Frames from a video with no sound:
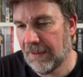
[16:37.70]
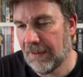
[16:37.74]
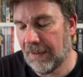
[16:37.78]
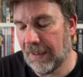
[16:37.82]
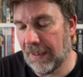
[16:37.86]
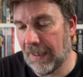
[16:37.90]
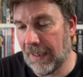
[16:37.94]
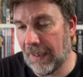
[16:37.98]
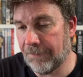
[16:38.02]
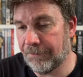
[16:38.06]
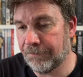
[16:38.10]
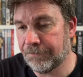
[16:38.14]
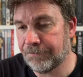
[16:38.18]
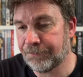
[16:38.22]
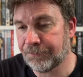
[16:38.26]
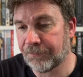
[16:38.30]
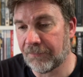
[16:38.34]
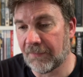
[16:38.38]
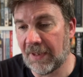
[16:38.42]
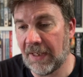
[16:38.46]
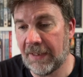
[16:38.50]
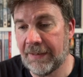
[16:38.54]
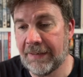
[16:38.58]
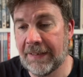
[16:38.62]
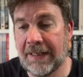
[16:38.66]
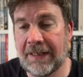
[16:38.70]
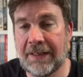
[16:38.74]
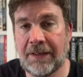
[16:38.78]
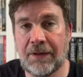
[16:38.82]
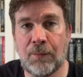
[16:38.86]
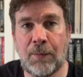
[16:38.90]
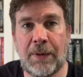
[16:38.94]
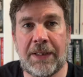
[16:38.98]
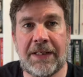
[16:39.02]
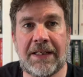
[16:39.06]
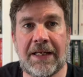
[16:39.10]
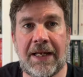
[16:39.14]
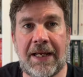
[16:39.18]
Um, and then in the
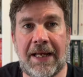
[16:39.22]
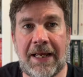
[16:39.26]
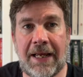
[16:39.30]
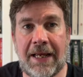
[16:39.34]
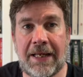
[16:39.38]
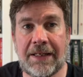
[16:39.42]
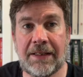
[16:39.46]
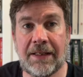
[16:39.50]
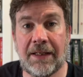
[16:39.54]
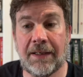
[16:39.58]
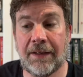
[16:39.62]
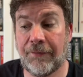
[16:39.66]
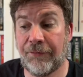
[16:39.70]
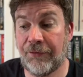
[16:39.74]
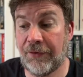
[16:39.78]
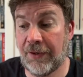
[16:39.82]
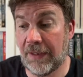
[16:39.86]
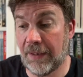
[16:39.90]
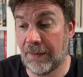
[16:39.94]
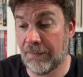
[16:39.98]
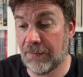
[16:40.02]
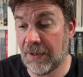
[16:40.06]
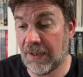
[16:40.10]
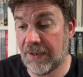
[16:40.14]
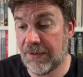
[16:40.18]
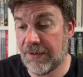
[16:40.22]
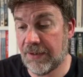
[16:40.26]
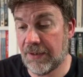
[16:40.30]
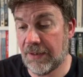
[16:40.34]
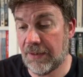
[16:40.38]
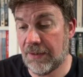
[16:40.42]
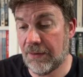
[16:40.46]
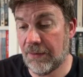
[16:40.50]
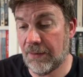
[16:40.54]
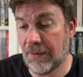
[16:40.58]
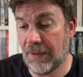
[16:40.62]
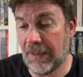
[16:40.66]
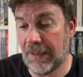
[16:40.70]
week ahead, and I've said I'm going to
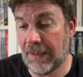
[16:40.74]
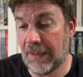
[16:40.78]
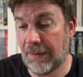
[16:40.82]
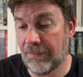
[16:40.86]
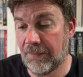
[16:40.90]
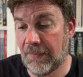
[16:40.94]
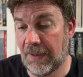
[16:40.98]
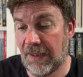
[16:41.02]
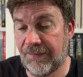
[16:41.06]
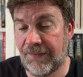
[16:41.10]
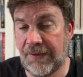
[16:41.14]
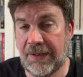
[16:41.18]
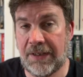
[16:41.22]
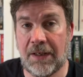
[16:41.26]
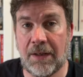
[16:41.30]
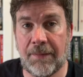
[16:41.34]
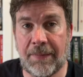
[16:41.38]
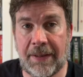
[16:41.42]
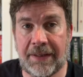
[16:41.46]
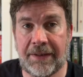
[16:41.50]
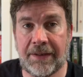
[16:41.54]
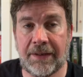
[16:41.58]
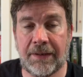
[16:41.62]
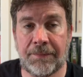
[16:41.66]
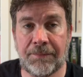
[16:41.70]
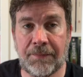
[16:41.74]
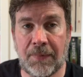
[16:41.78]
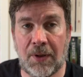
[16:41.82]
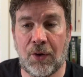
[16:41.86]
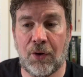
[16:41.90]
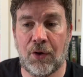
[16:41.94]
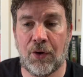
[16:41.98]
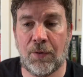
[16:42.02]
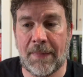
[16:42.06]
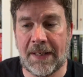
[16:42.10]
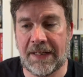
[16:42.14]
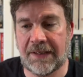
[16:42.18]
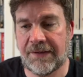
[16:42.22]
do um, a video about the
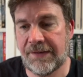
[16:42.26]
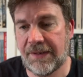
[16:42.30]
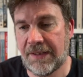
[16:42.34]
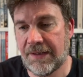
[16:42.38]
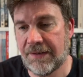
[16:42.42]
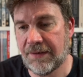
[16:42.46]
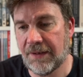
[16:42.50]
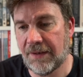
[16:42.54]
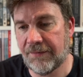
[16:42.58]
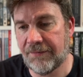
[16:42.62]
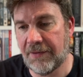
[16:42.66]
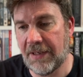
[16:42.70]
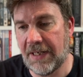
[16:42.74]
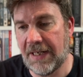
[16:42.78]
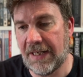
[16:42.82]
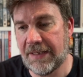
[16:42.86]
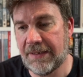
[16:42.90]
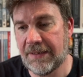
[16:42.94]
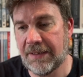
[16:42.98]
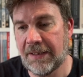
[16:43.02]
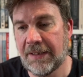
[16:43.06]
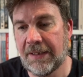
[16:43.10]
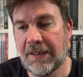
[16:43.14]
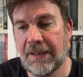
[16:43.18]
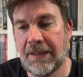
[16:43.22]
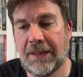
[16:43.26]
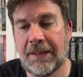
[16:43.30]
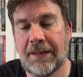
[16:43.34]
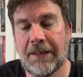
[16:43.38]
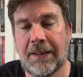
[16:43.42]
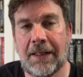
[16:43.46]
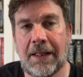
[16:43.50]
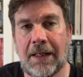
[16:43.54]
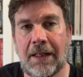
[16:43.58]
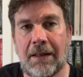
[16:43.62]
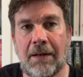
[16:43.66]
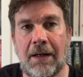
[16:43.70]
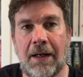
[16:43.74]
horror magazines I've read.
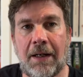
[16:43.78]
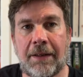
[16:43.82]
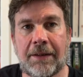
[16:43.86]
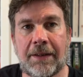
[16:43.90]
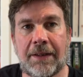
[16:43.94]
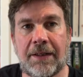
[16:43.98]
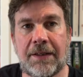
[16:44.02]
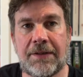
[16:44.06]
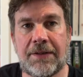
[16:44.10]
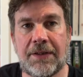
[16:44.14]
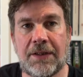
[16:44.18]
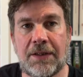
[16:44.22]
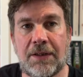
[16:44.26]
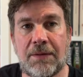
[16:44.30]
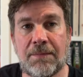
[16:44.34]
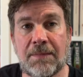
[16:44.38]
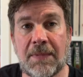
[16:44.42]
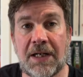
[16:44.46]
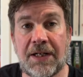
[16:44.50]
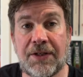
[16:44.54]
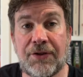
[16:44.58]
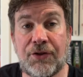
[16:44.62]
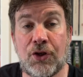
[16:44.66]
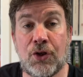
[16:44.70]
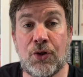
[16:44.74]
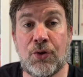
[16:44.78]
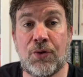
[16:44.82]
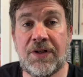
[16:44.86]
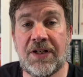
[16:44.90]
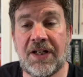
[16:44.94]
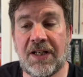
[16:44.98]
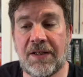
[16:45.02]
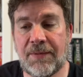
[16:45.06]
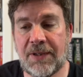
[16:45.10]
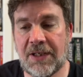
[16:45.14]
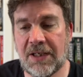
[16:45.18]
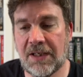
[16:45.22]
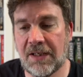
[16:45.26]
Uh, I'm going to do my June
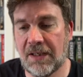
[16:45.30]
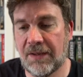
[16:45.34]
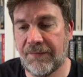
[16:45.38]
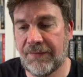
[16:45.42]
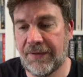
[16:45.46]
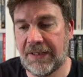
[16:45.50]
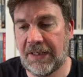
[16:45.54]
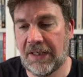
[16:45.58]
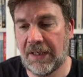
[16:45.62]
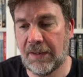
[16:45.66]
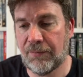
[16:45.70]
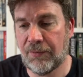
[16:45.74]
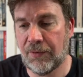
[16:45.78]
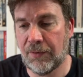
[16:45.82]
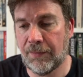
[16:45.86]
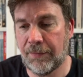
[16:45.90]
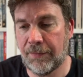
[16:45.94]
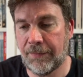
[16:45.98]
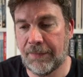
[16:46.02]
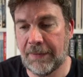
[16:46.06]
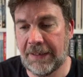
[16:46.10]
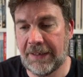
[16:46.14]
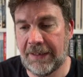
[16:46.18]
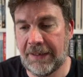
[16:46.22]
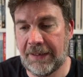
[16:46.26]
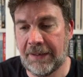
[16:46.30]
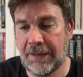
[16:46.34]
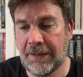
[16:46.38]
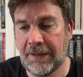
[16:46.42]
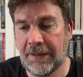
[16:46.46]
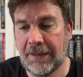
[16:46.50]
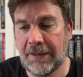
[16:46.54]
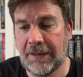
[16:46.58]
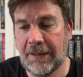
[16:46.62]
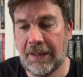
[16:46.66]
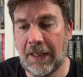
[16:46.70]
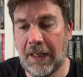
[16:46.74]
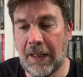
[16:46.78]
TBR video probably.
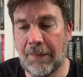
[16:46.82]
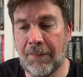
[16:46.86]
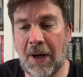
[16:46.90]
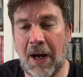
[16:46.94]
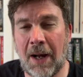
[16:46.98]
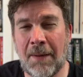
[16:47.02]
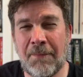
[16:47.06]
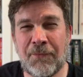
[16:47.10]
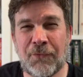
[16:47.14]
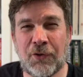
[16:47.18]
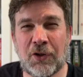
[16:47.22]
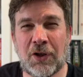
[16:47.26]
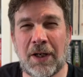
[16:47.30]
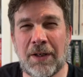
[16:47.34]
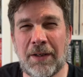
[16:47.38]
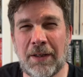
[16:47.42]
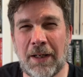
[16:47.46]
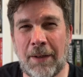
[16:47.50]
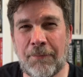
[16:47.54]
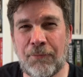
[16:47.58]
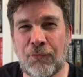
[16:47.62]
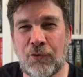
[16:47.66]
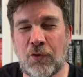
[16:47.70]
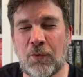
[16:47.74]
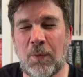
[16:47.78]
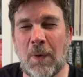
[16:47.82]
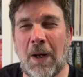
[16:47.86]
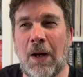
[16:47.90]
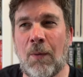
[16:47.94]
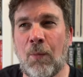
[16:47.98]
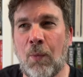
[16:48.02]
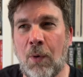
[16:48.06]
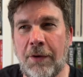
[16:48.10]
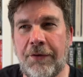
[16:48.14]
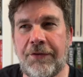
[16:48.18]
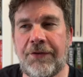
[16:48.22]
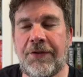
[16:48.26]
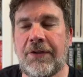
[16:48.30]
Um, I'm going. I'm. I
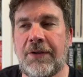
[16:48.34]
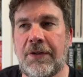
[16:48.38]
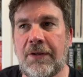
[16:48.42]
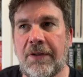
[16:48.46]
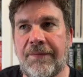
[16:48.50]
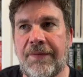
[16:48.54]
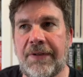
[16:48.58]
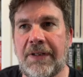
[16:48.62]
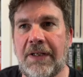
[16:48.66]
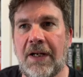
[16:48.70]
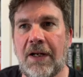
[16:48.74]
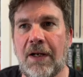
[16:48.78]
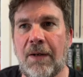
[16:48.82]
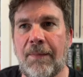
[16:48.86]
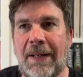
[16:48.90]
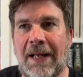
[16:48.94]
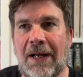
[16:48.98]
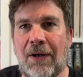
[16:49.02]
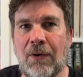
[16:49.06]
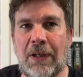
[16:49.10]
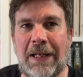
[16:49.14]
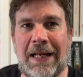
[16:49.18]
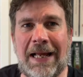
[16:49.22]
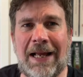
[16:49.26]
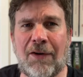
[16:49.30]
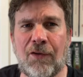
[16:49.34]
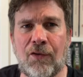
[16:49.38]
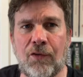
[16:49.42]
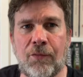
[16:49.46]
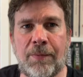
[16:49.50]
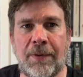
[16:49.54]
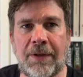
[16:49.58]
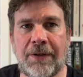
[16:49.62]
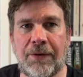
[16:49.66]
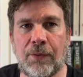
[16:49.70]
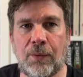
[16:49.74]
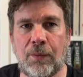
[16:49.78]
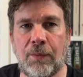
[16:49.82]
want to do a video about out of
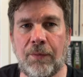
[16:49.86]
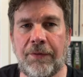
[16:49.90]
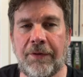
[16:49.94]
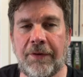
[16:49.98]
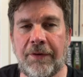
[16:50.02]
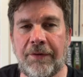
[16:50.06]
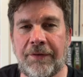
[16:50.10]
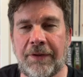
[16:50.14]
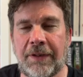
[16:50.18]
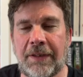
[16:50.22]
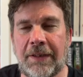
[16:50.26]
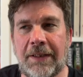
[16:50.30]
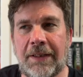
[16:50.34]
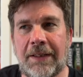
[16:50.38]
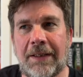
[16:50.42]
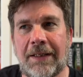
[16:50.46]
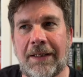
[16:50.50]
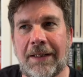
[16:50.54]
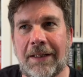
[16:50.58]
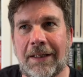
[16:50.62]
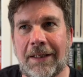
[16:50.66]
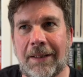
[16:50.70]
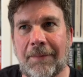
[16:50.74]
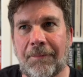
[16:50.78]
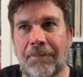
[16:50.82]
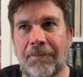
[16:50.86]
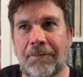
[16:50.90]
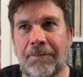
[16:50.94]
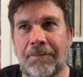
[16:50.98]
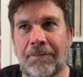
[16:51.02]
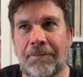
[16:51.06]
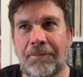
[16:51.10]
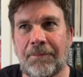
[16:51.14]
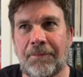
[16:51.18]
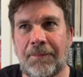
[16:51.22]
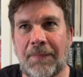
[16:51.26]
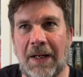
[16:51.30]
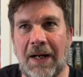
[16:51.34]
print authors, um,
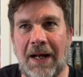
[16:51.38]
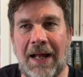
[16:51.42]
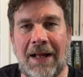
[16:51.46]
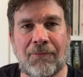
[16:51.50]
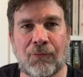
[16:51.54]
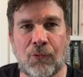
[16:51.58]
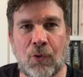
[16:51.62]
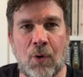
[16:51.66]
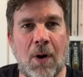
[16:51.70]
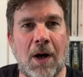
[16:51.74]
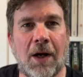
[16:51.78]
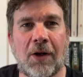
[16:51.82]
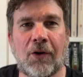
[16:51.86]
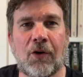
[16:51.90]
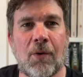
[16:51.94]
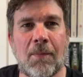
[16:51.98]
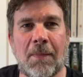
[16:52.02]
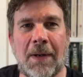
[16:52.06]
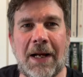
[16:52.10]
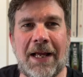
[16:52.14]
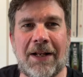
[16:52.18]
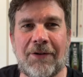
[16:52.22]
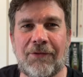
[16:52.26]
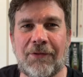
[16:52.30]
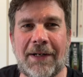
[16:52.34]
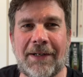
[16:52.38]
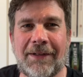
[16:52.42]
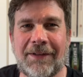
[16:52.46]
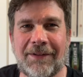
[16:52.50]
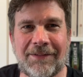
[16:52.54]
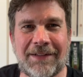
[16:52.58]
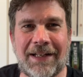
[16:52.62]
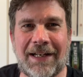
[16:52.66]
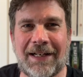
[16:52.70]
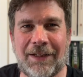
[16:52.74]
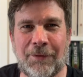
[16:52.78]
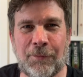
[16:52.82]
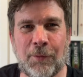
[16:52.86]
but I haven't quite got my head around
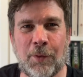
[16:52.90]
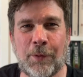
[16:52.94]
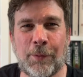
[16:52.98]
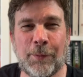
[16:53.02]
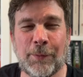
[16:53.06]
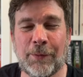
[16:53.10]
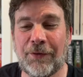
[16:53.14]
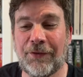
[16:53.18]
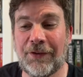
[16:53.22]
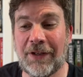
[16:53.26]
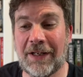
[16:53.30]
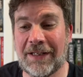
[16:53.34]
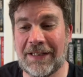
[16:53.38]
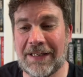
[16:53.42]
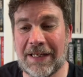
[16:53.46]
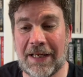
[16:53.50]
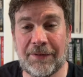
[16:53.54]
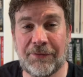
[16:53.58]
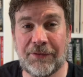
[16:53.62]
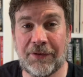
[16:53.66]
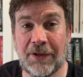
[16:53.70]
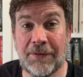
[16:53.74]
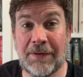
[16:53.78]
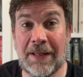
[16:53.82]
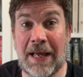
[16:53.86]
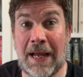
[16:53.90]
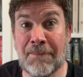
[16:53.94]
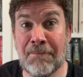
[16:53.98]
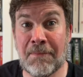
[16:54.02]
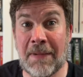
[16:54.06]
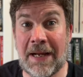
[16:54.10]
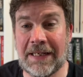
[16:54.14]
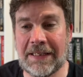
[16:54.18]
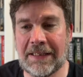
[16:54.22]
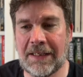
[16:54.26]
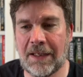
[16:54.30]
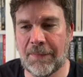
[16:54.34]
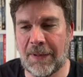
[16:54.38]
exactly what I want to say yet. So that
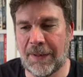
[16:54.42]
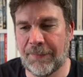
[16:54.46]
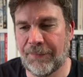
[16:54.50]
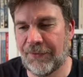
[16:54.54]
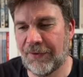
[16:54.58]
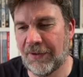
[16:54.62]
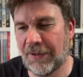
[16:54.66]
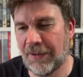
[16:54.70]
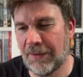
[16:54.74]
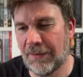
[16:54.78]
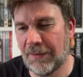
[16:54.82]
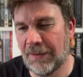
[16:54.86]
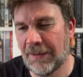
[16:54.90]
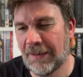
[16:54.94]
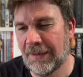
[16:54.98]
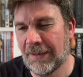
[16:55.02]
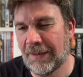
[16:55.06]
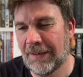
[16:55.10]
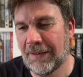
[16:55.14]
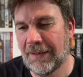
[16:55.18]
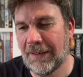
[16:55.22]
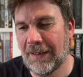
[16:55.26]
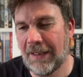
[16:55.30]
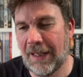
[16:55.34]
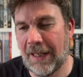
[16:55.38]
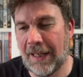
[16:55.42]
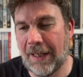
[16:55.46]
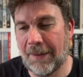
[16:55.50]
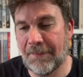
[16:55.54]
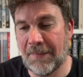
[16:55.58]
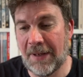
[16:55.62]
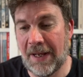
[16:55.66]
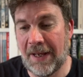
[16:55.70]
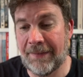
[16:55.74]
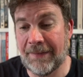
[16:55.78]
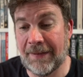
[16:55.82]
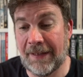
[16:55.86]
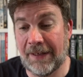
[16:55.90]
may come up soon, um,
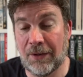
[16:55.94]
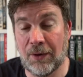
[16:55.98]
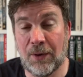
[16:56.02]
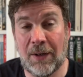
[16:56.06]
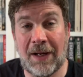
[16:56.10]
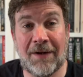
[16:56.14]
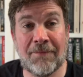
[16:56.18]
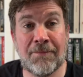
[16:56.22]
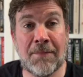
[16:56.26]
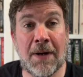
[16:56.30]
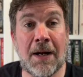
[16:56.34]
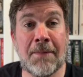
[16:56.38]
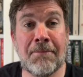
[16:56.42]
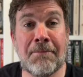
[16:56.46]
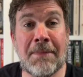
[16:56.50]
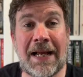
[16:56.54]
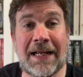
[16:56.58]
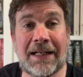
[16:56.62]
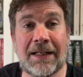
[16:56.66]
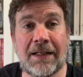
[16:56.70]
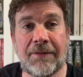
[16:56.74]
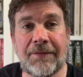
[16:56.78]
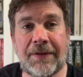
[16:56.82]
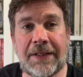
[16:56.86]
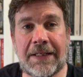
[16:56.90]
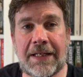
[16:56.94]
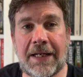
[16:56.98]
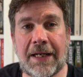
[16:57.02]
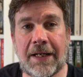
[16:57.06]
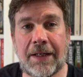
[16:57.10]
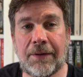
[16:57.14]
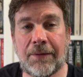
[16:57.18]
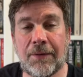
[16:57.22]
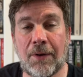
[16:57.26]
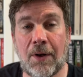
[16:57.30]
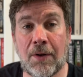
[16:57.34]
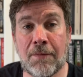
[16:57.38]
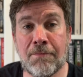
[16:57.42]
and then I'll have my manga
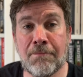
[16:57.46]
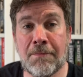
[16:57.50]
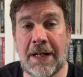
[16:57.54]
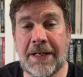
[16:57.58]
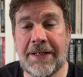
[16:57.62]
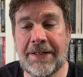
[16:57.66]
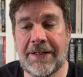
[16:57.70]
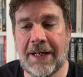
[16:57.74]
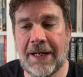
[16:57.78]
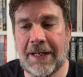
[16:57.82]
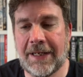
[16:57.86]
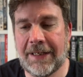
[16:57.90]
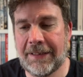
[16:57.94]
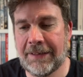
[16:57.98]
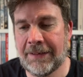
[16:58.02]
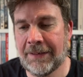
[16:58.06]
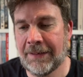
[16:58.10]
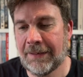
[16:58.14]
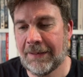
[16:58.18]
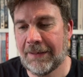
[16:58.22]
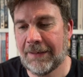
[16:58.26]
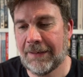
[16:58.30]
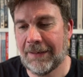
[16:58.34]
video on Monday.